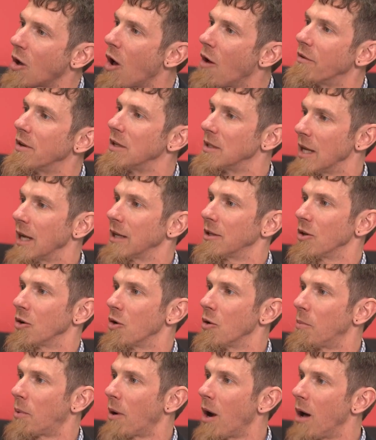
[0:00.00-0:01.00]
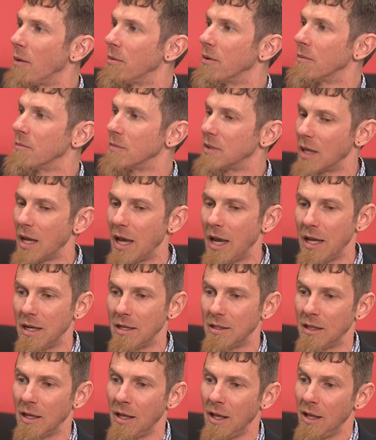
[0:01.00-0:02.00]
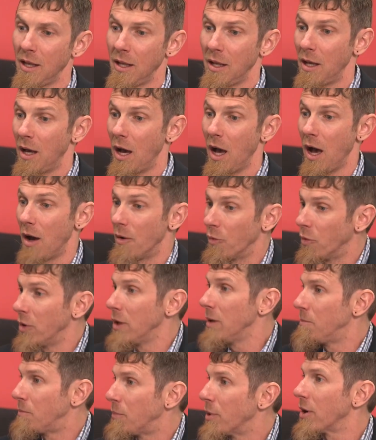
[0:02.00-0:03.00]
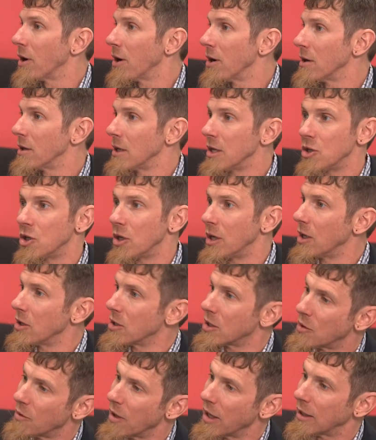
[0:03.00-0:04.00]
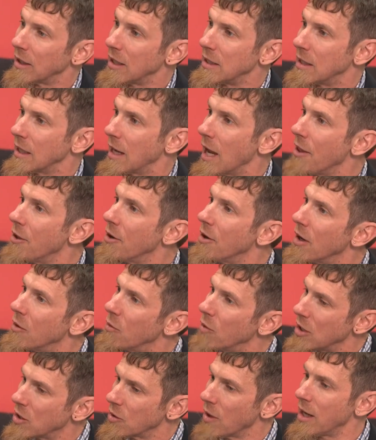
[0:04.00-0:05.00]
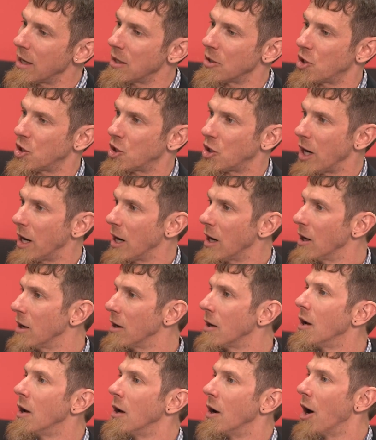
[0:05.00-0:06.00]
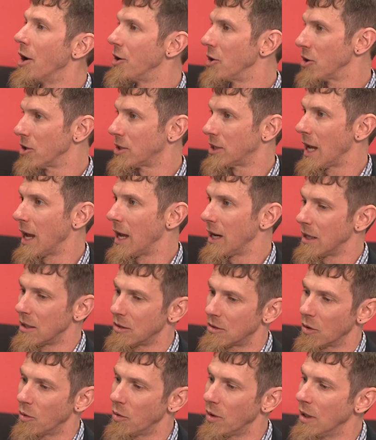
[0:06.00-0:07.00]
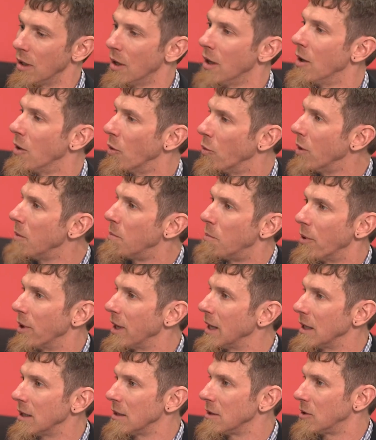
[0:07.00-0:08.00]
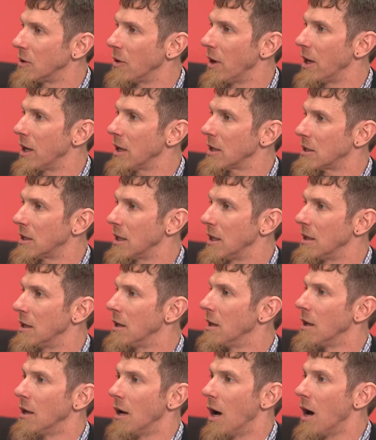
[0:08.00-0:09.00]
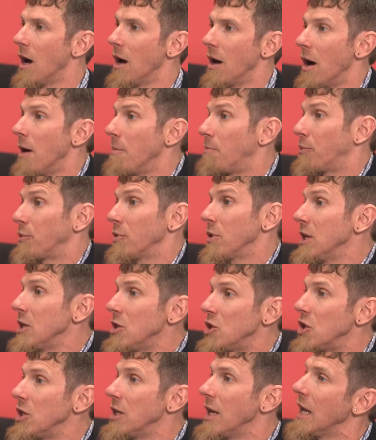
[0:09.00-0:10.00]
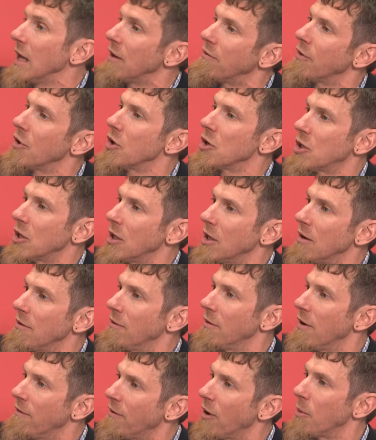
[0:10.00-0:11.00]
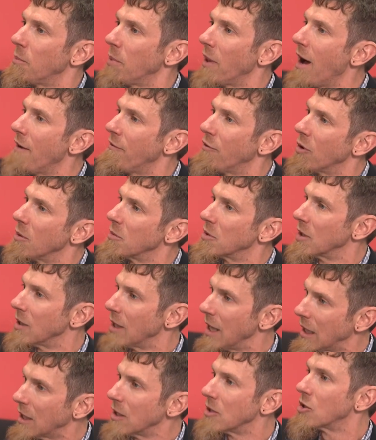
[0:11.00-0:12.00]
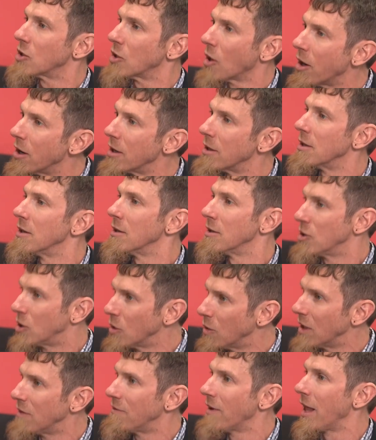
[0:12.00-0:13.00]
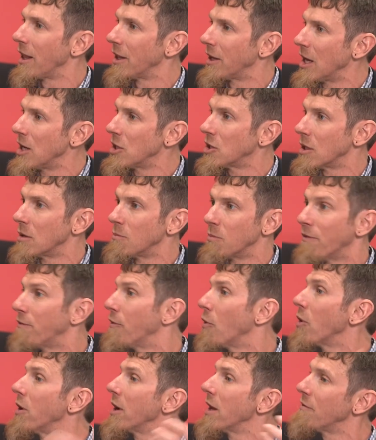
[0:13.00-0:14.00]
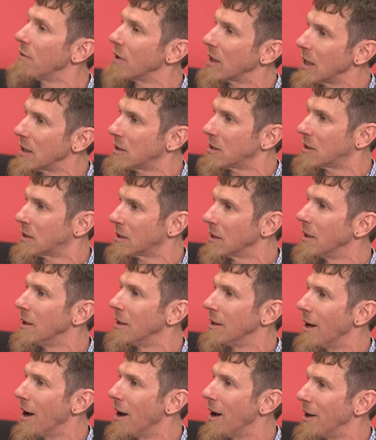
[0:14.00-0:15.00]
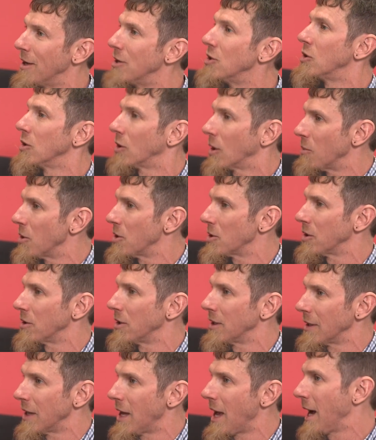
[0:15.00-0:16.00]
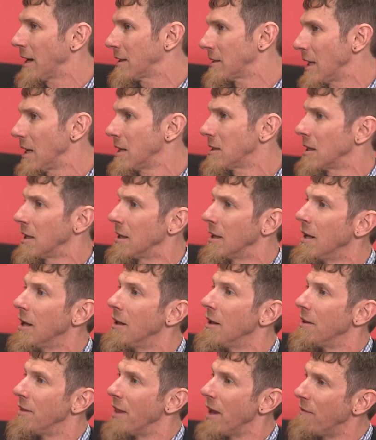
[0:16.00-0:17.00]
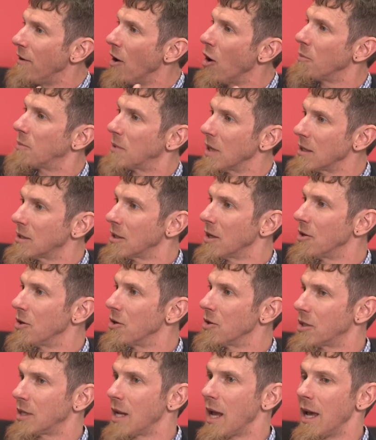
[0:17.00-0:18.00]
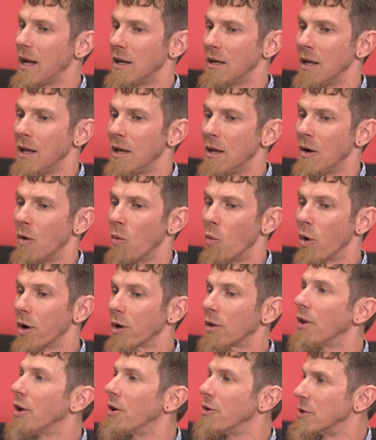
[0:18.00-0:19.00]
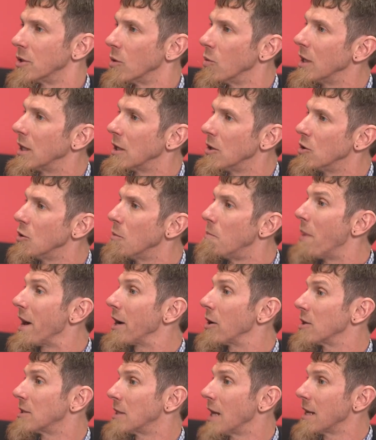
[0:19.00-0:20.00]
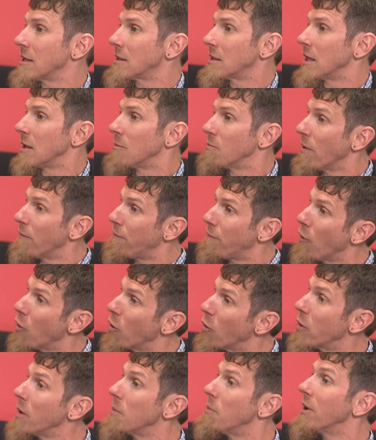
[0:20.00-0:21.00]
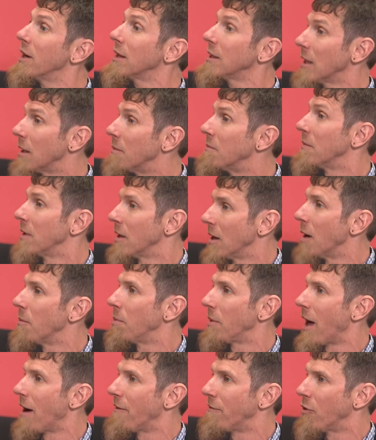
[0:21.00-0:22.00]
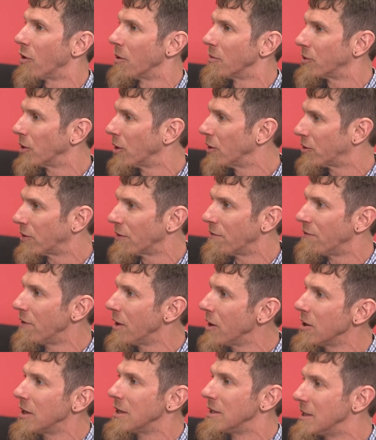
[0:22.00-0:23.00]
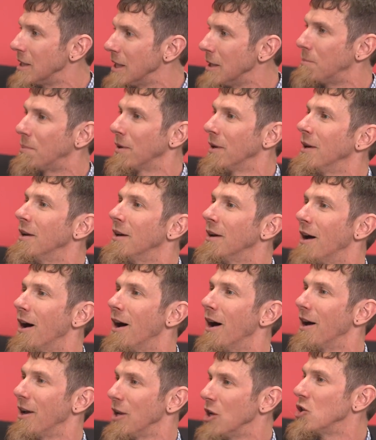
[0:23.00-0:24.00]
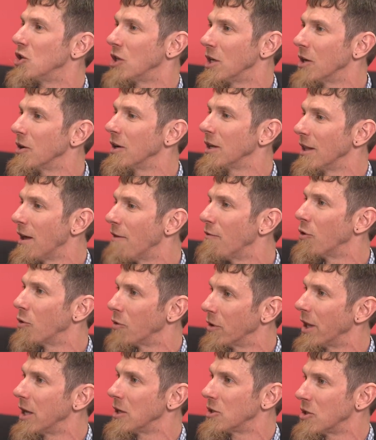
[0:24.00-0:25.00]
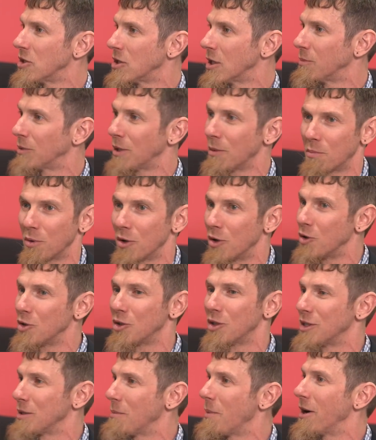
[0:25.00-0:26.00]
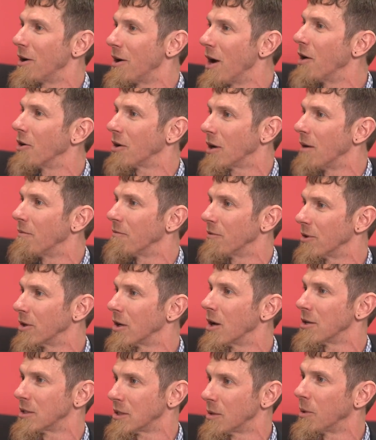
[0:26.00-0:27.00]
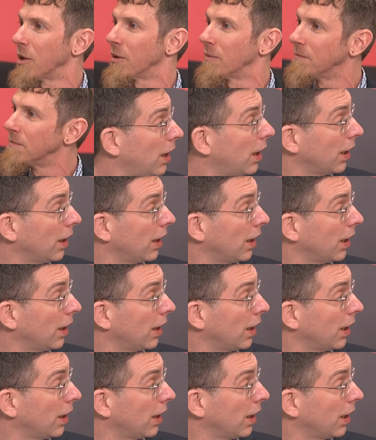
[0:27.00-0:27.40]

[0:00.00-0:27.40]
solving technical problems. And uh, we put our engineers directly together and we try to share understanding. So we, we bring to Ericsson uh, a pre-GA version of, of our platform so they can start doing validation before it ever gets uh, into commercial access. And they've helped us understand workloads that we can do better testing before we bring them a platform. So it's a very deep uh, engineering level relationship that produces a better outcome for the customer.